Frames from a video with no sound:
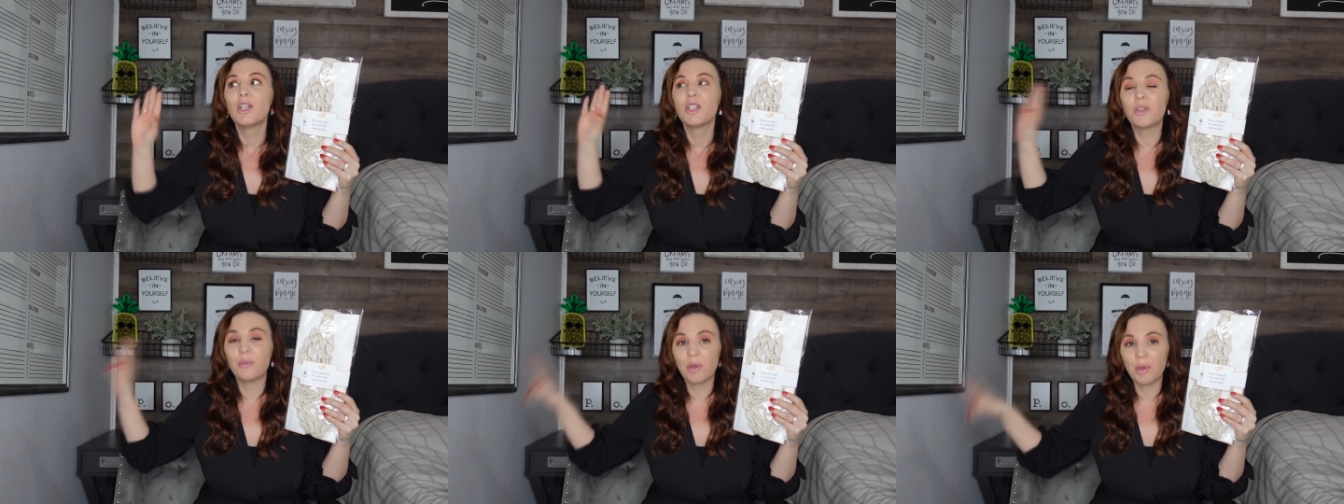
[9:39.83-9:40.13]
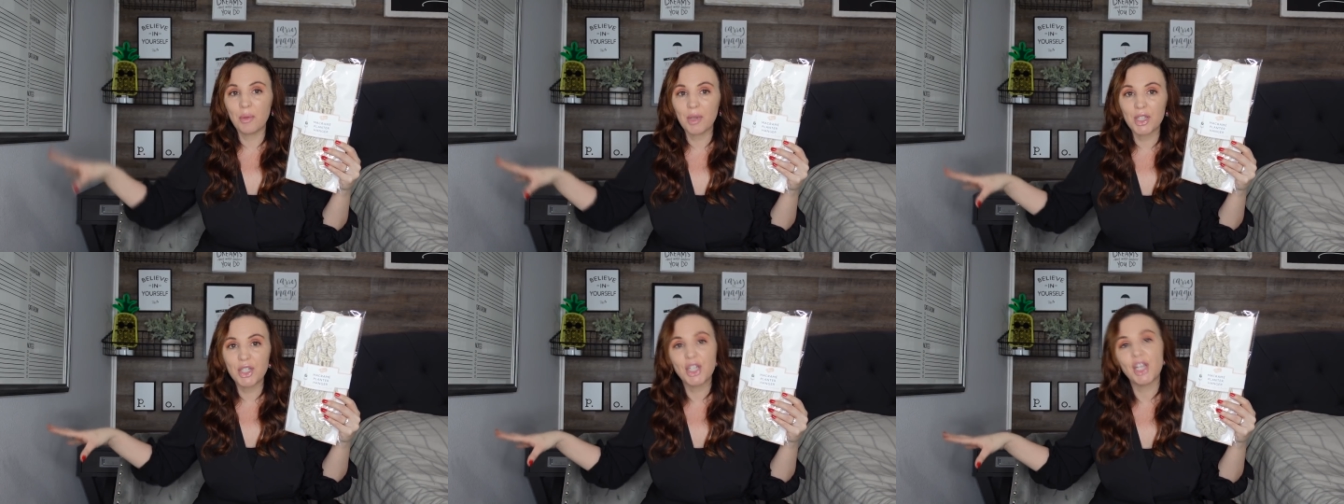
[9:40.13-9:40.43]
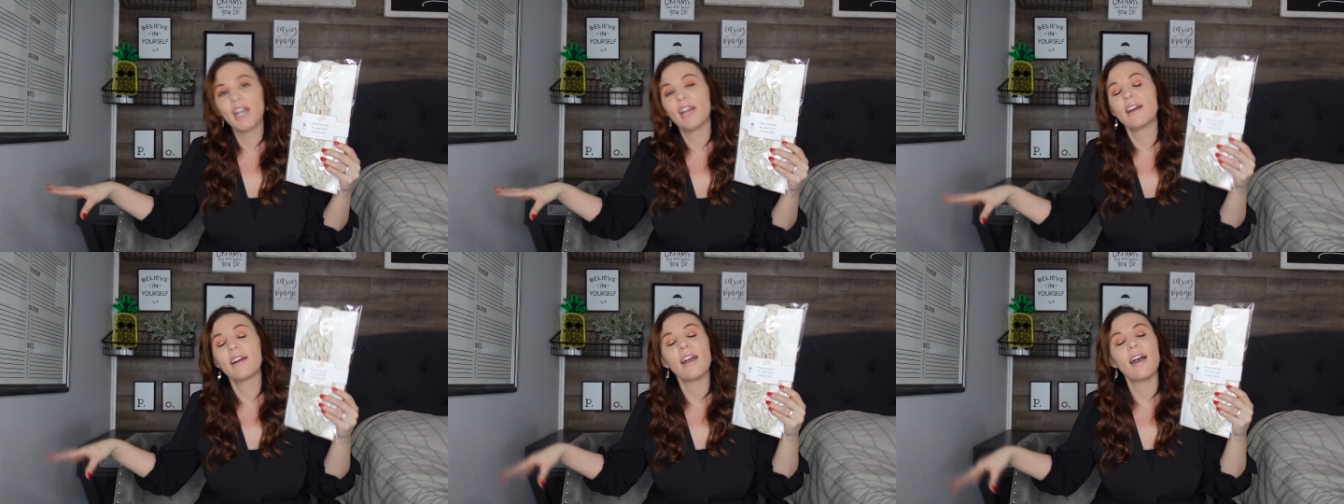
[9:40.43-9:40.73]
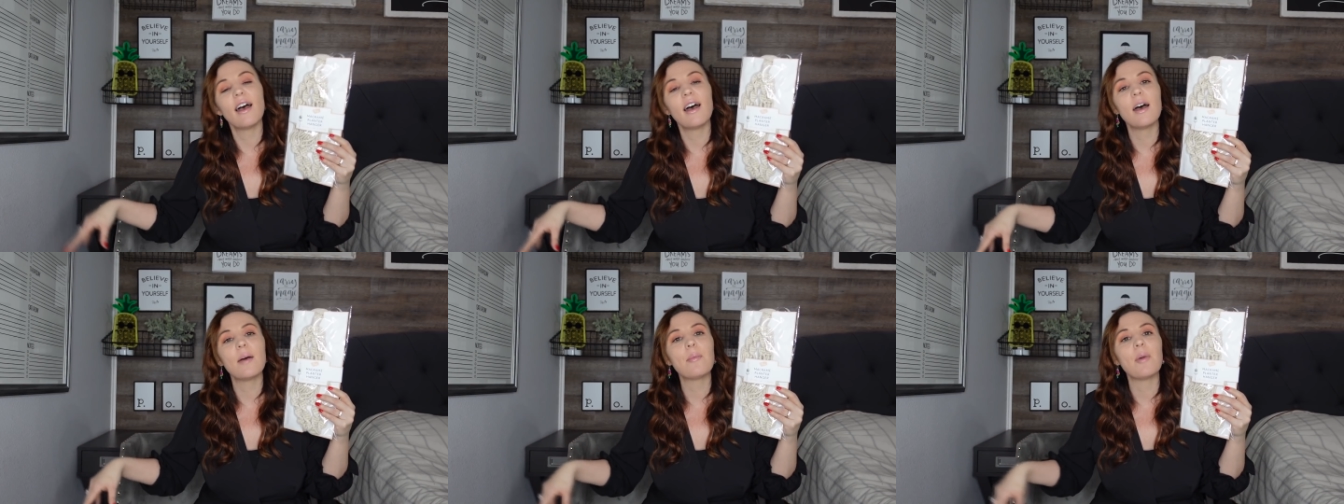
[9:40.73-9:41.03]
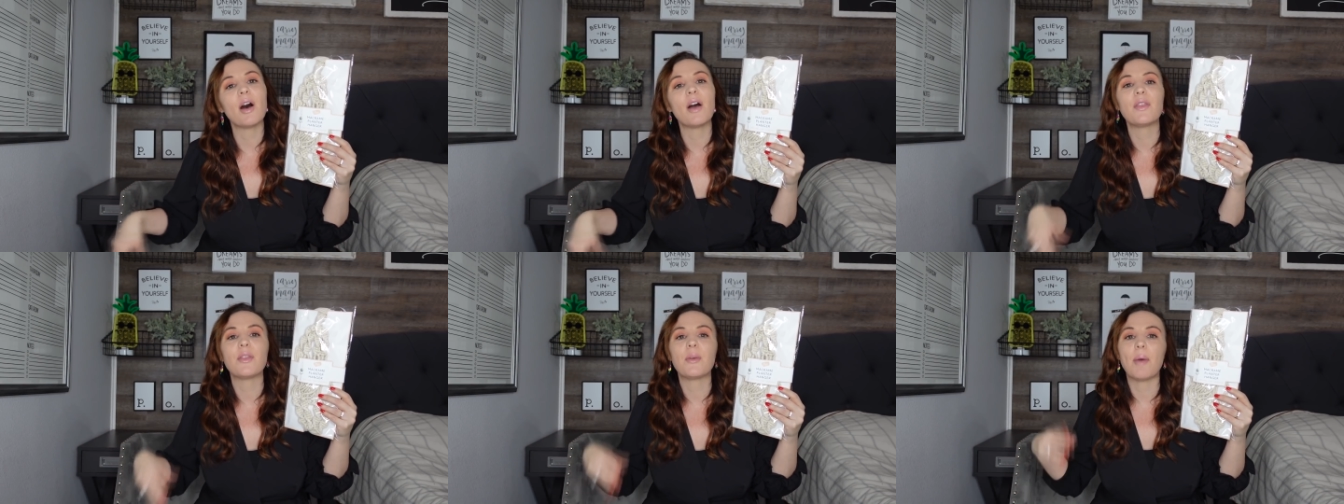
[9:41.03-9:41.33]
to put my chair up
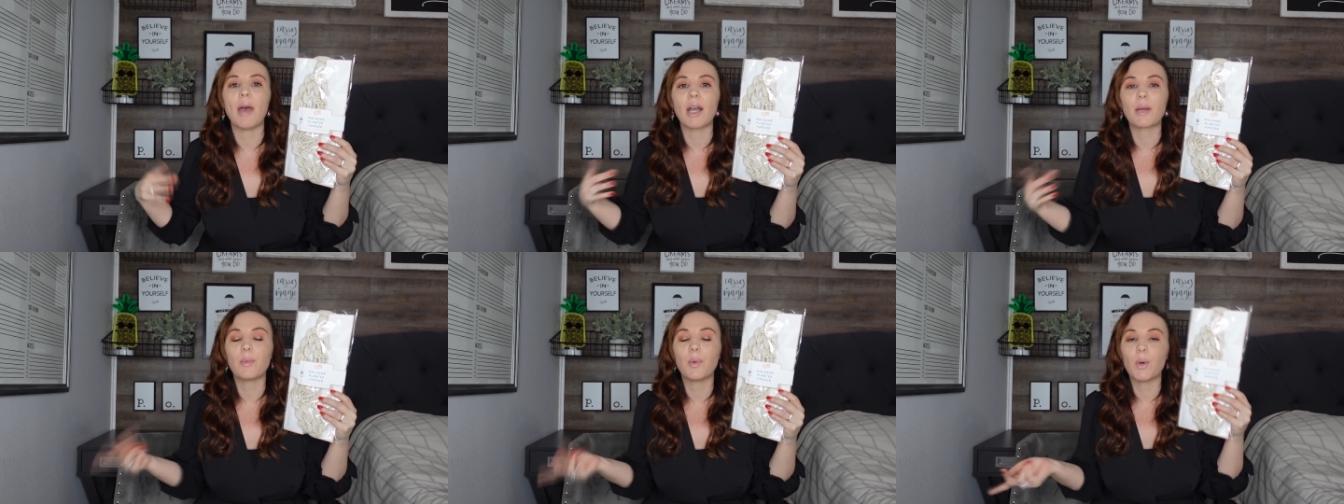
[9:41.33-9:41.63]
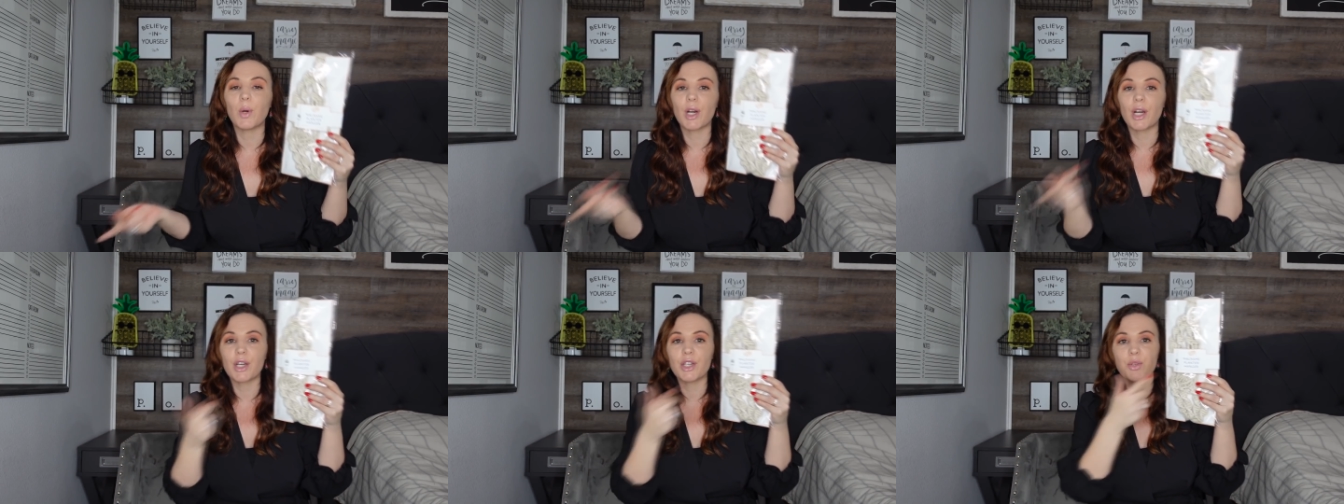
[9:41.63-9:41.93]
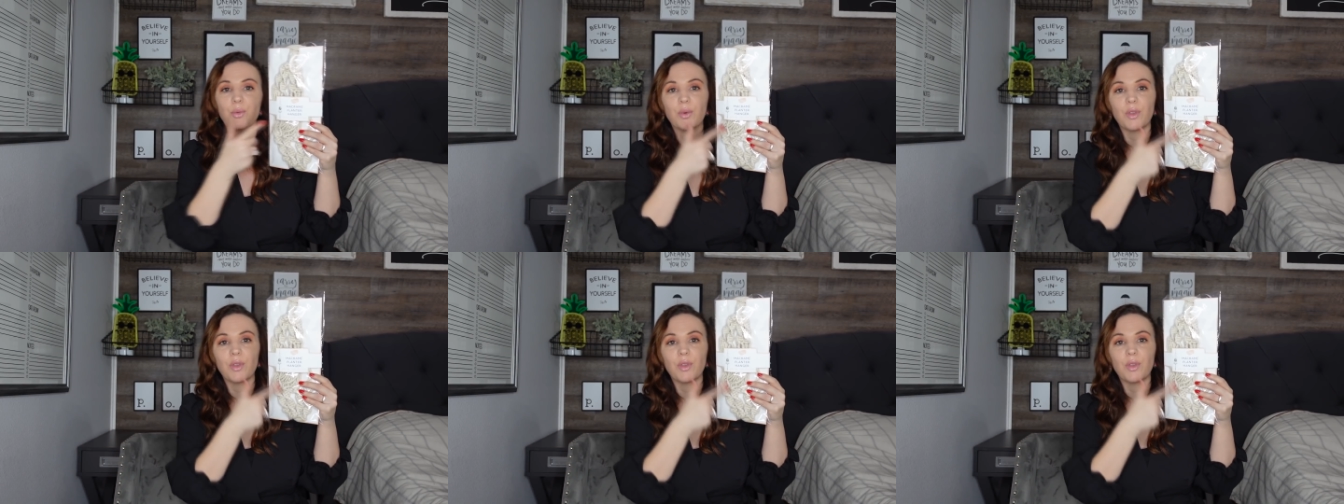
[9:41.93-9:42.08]
on the back porch